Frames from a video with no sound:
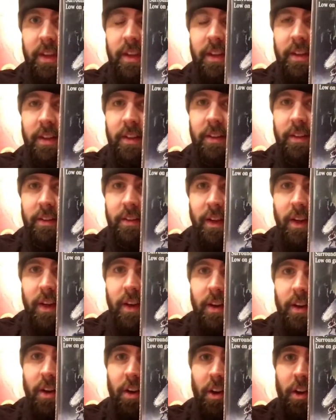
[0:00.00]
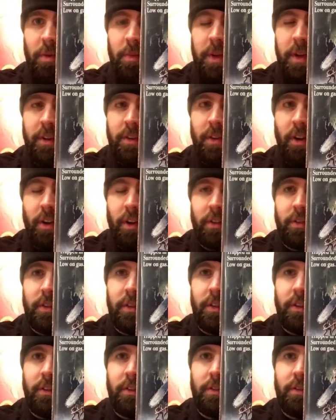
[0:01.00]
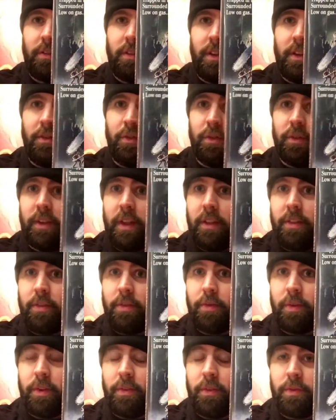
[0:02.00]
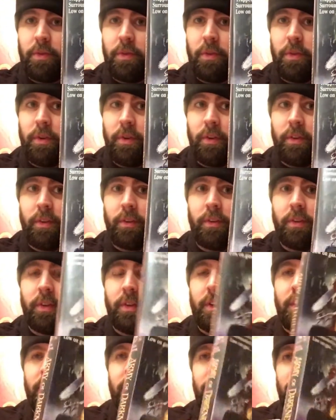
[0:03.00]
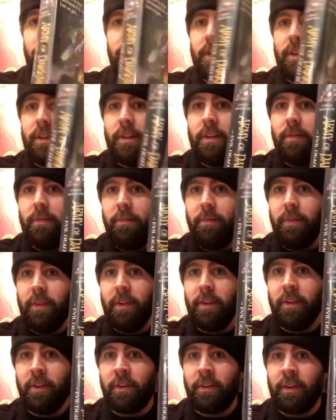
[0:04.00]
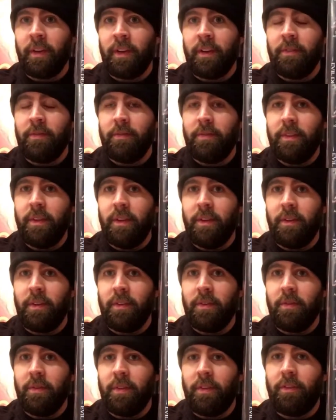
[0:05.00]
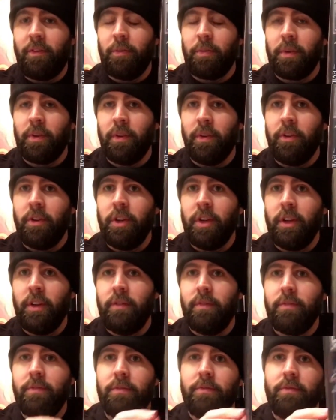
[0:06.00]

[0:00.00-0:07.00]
is Army of Darkness, Evil Dead 3, of course. Looks like a, it's a super legit